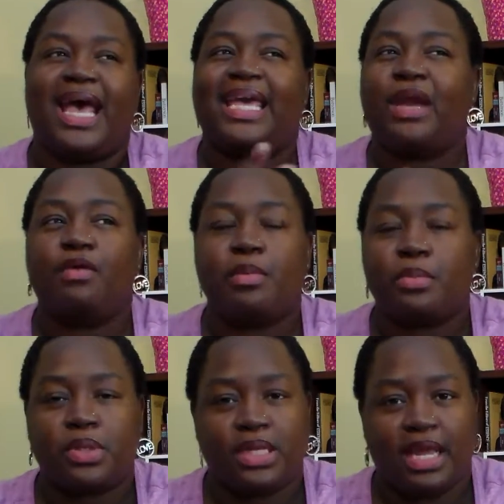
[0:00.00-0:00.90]
I can't
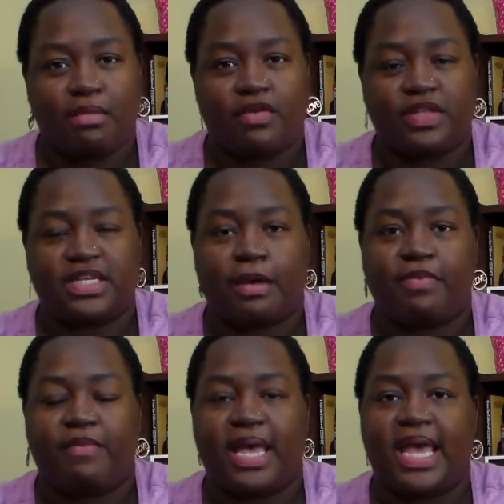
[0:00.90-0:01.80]
remember the name off the
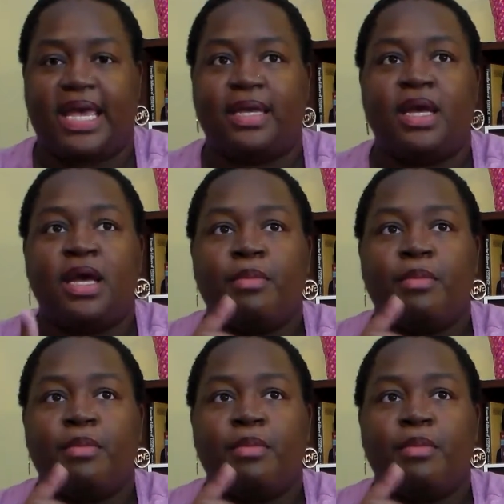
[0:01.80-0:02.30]
top of my head,